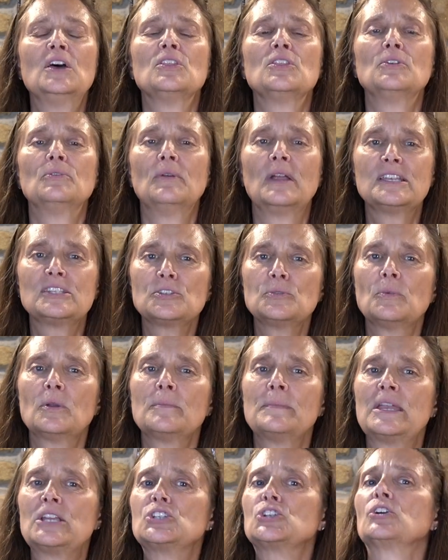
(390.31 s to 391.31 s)
The rest you want to
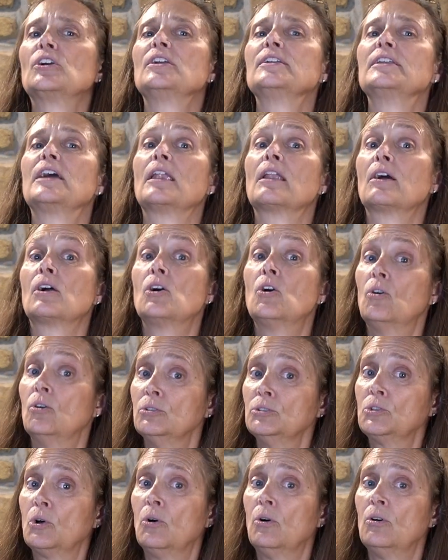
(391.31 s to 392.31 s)
make sure are done on
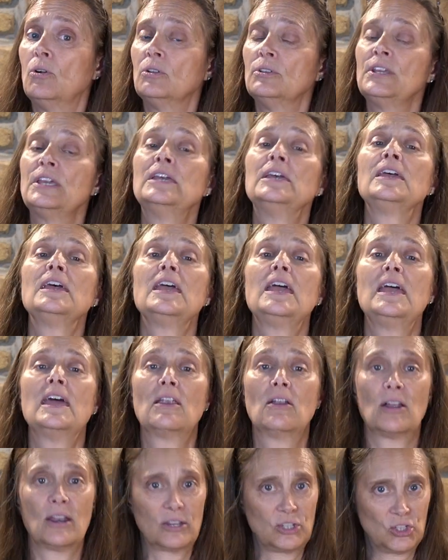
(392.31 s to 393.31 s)
cold, and
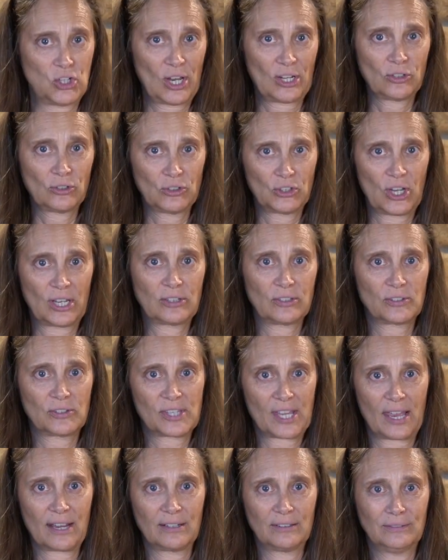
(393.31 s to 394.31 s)
on a gentle
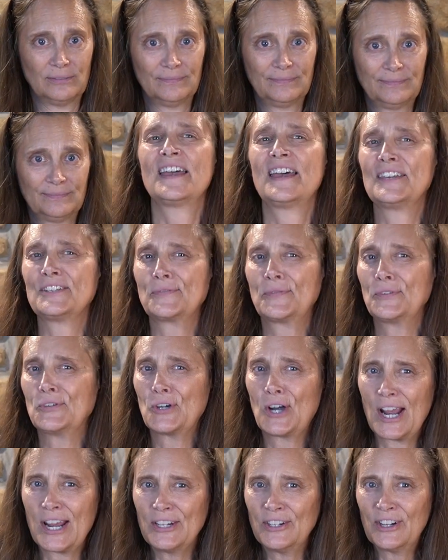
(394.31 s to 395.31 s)
cycle. As for
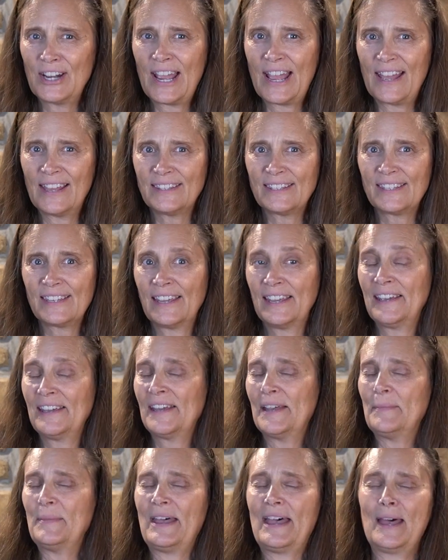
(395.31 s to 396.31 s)
drying your hats,
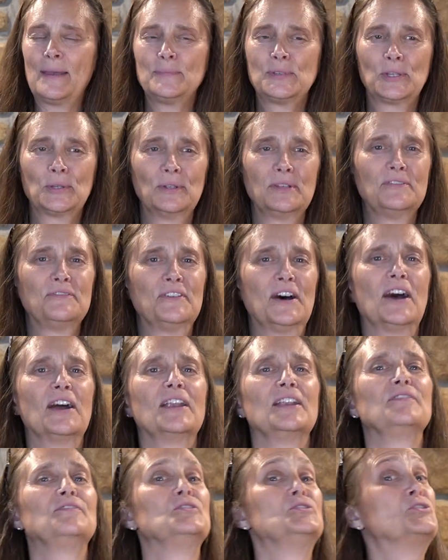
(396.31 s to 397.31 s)
I'm absolutely
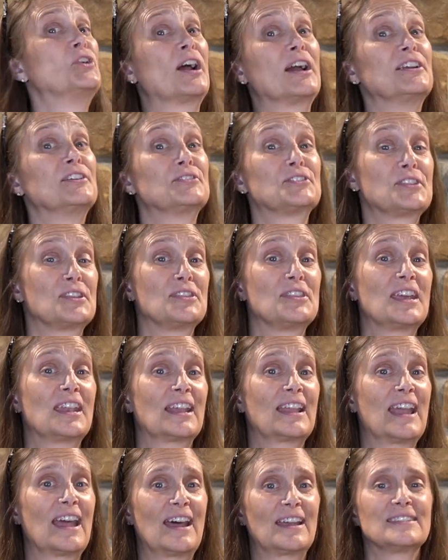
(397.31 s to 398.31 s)
fine if you dry your
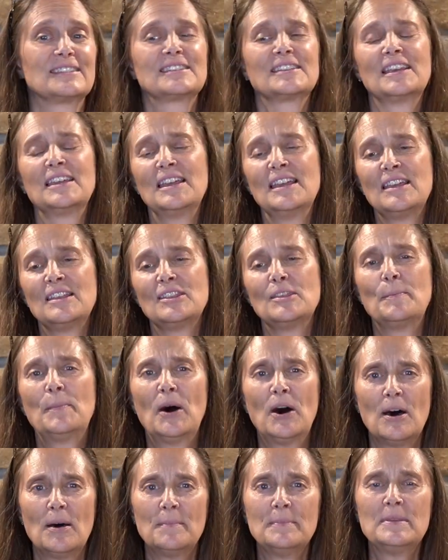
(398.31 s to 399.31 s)
synthetic hats. The
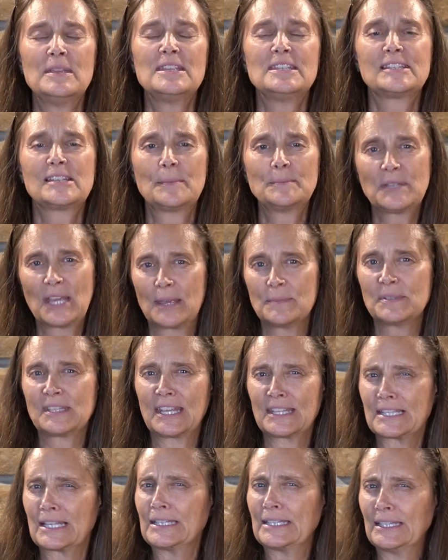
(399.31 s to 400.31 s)
palm sometimes
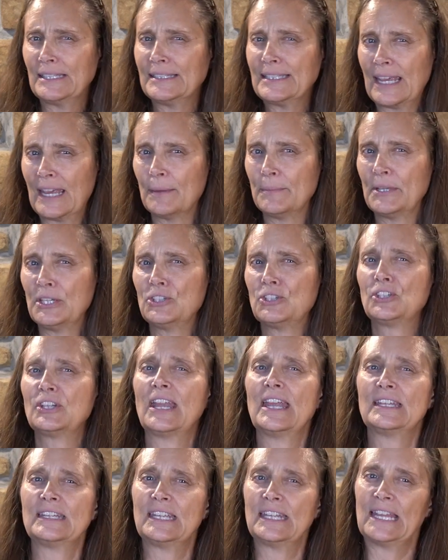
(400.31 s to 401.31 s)
gets a little damaged
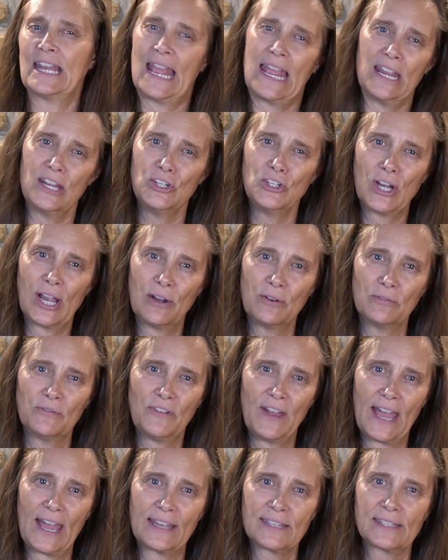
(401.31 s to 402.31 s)
and can age out
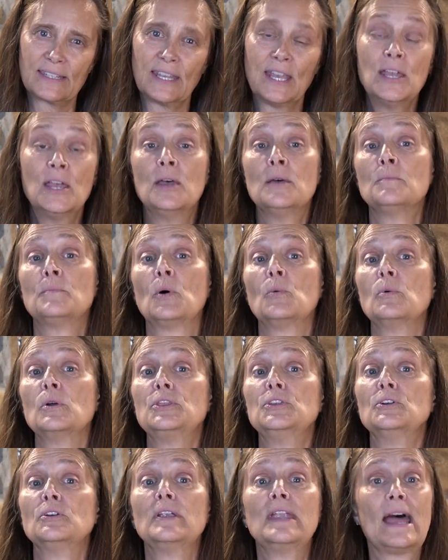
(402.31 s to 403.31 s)
fast, but
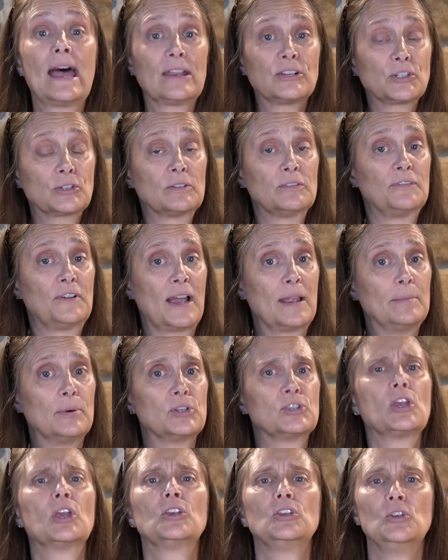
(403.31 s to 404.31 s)
with your natural
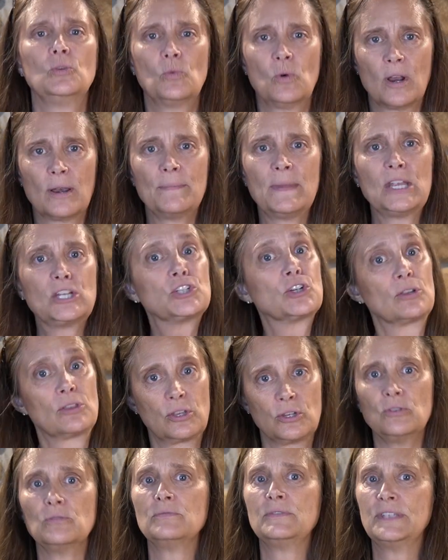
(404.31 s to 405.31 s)
fibers, you want to make sure
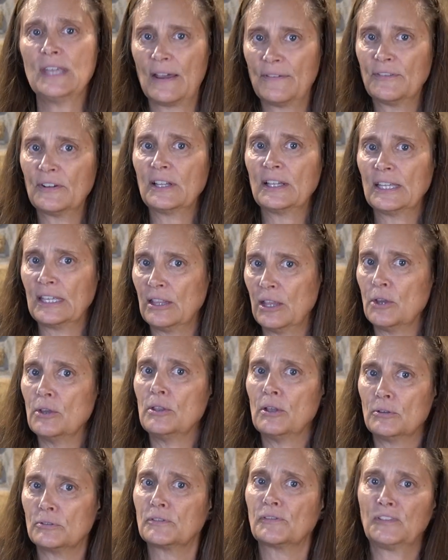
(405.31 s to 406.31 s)
that you definitely lay
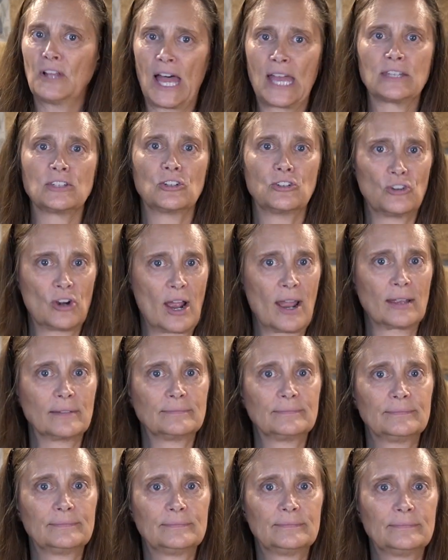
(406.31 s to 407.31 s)
those flat to dry.
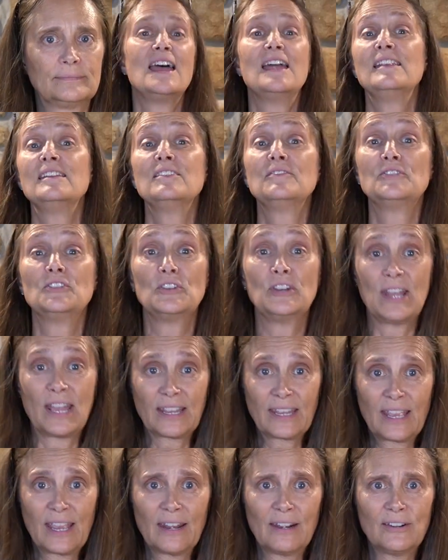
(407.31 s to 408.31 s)
Any of your
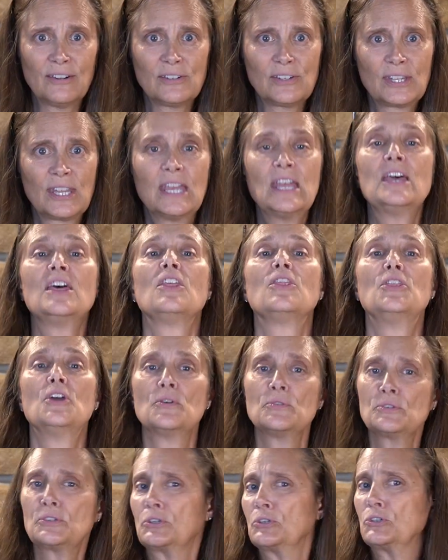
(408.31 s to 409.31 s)
neck gaiters,
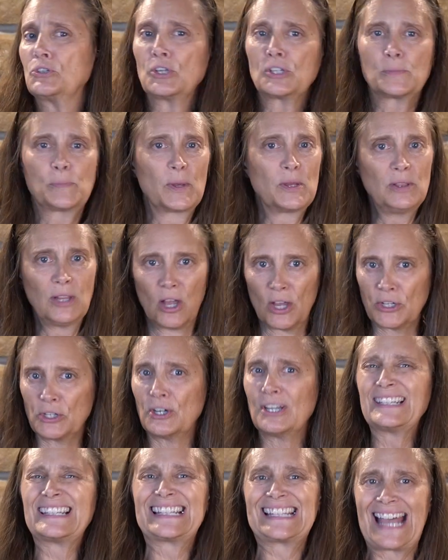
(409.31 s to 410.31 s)
those should just be
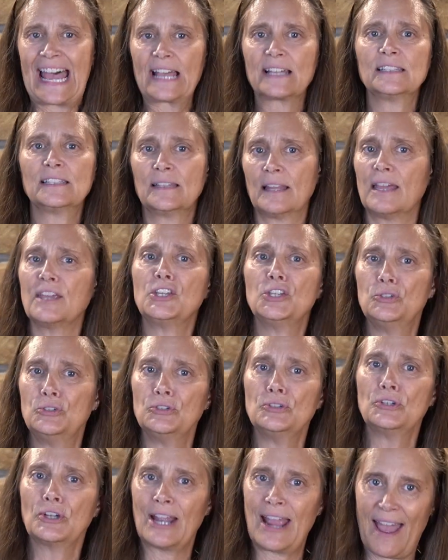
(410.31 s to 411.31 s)
laundered exactly like you do
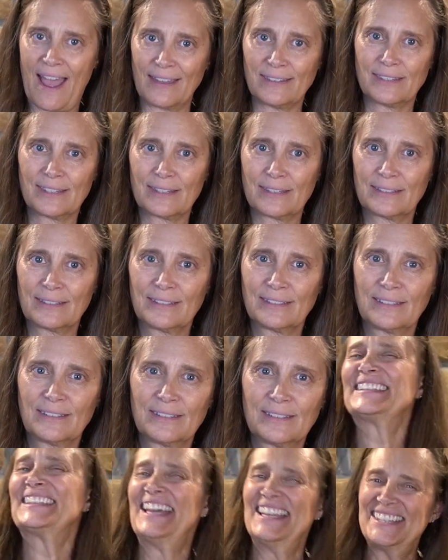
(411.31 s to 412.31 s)
your hats.
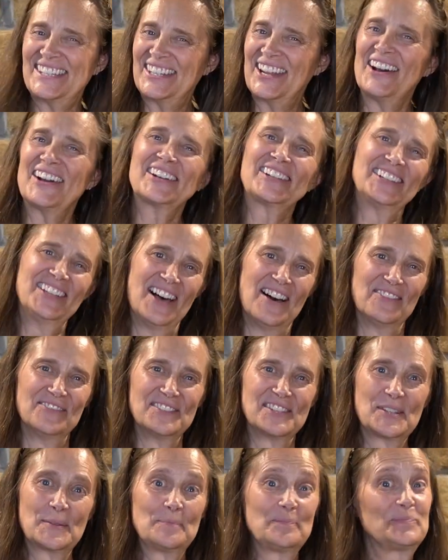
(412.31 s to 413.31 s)
Let's talk
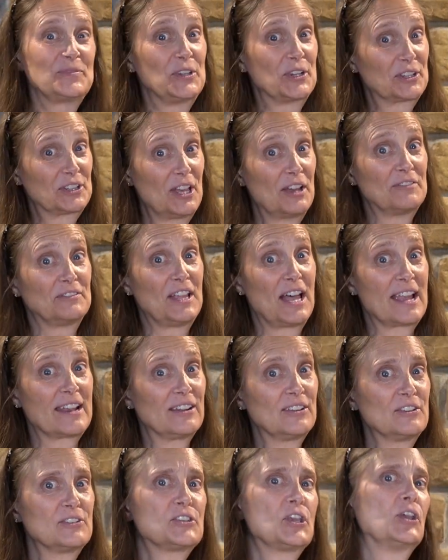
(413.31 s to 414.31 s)
gloves. Your glove
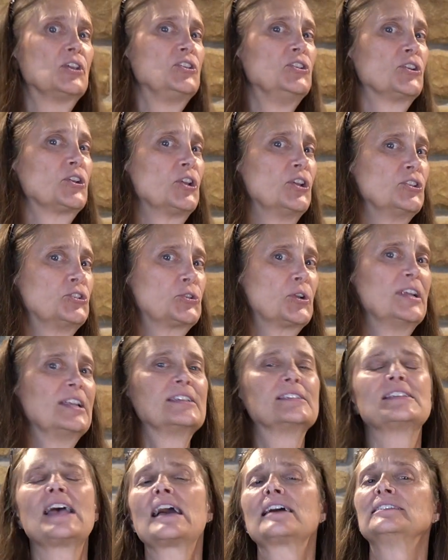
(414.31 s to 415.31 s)
liners, you're going to treat
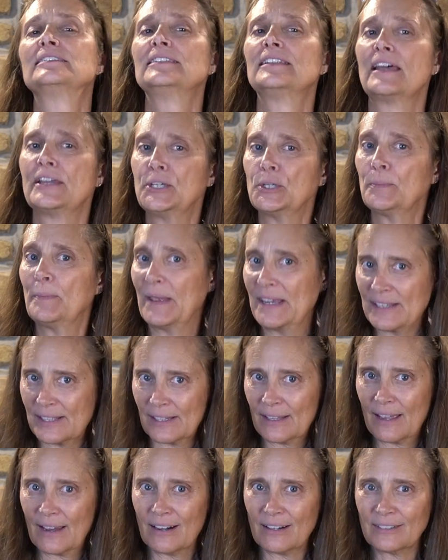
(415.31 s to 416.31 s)
exactly like your base
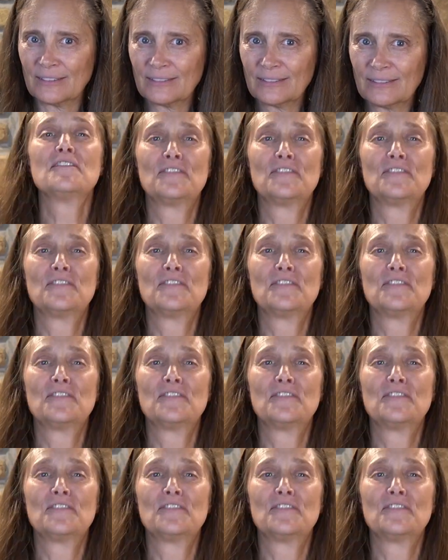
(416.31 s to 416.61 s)
layer.